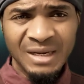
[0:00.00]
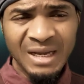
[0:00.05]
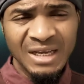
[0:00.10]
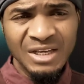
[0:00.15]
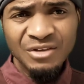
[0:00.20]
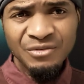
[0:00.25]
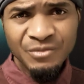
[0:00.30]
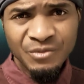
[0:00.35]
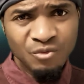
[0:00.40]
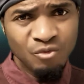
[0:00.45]

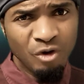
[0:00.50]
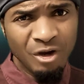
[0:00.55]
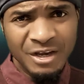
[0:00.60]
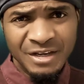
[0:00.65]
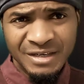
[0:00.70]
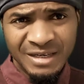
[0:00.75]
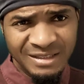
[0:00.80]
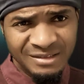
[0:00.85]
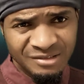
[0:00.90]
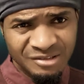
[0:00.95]
Now, if you are
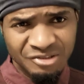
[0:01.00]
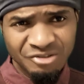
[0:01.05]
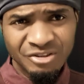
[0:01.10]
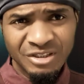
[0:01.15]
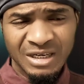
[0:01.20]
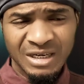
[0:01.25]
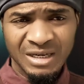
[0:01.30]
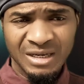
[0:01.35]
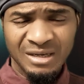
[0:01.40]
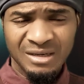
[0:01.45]
in
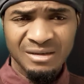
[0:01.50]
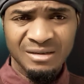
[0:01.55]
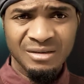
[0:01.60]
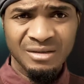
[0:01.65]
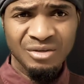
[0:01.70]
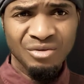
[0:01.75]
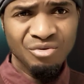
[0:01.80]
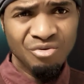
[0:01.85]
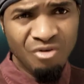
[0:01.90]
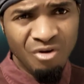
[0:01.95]
Nigeria,
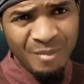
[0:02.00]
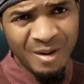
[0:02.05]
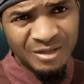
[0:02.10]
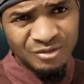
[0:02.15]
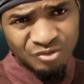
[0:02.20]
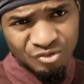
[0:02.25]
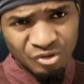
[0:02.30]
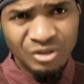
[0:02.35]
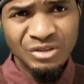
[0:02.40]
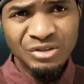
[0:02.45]
you come
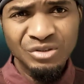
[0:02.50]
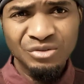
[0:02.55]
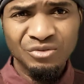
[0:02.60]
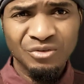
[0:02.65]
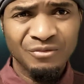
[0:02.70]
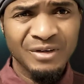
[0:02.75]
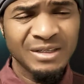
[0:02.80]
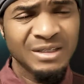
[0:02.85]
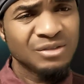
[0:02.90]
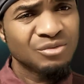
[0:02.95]
and join this
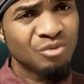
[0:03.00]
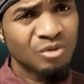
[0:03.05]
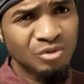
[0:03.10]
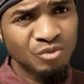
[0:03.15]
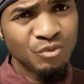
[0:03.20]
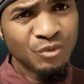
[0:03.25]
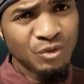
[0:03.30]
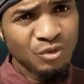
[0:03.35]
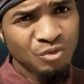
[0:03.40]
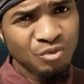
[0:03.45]
sufferings,
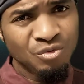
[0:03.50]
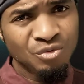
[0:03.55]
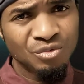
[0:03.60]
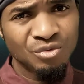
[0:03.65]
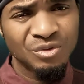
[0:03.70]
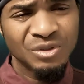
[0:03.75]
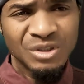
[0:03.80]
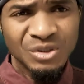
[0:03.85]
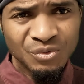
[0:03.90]
what will we do?